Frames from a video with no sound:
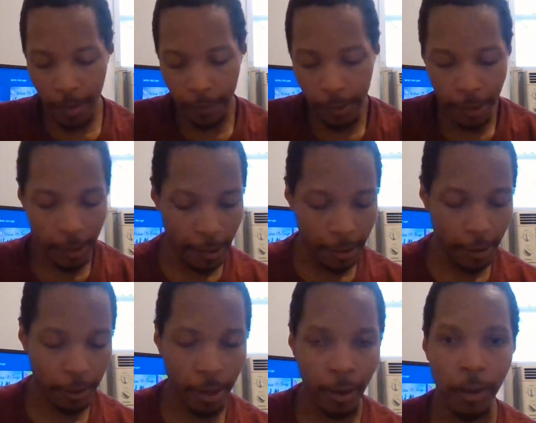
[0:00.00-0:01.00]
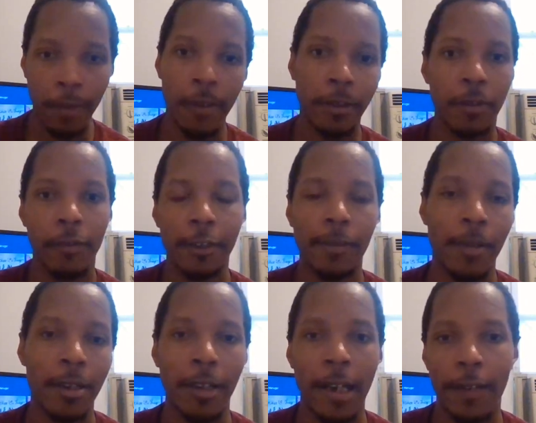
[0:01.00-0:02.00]
I'm just gonna sit there and try to live out the rest of
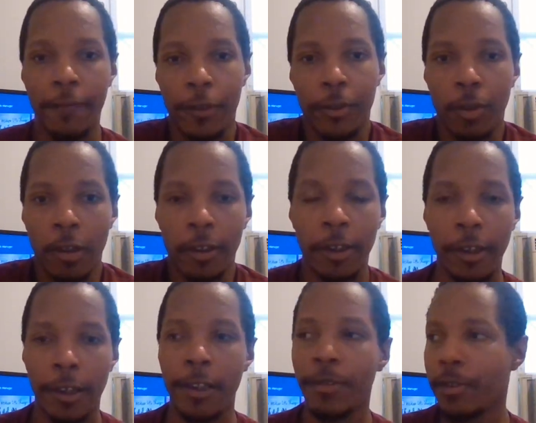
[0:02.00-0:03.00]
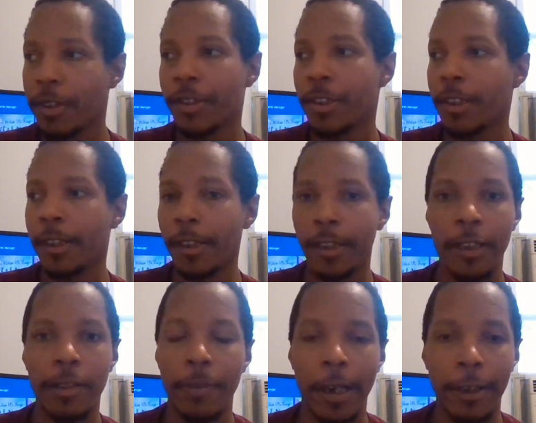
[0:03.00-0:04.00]
my life. It's all good. You can sit there and
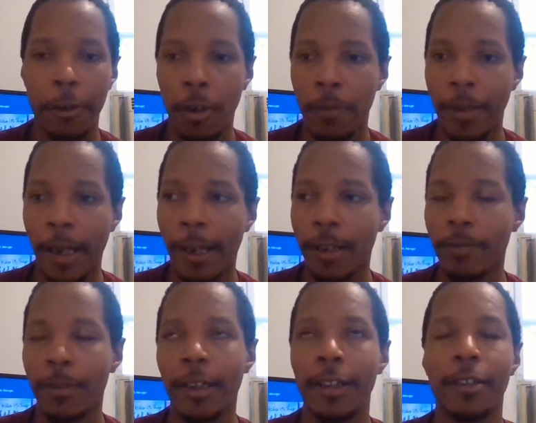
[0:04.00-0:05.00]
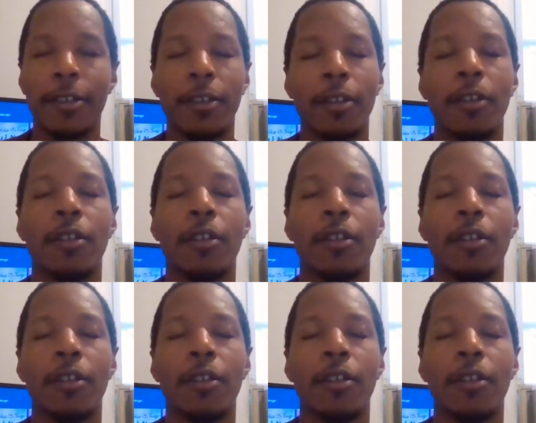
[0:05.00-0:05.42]
take the bodyguard back. I'm like,